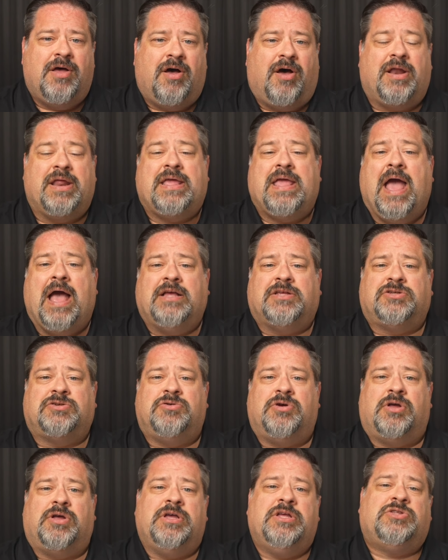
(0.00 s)
On a gas
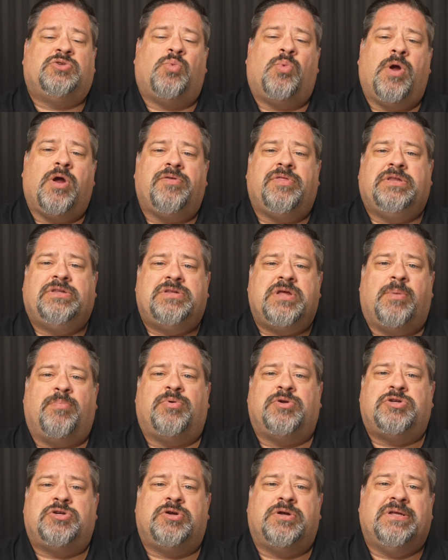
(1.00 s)
grill, it's where the
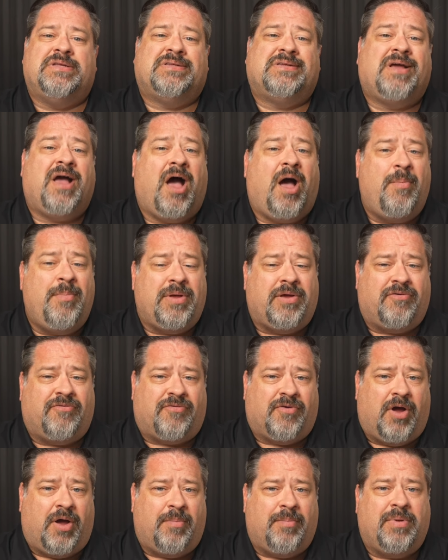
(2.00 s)
temperature is coming
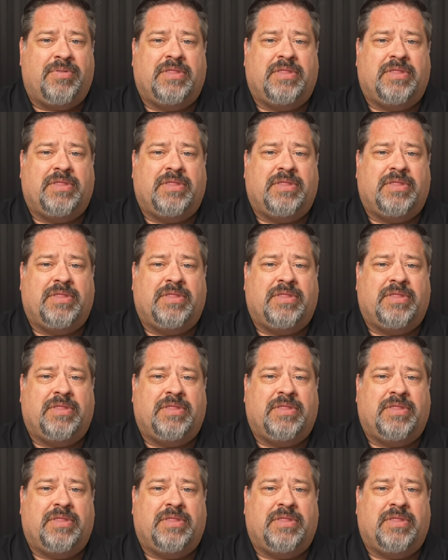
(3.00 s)
from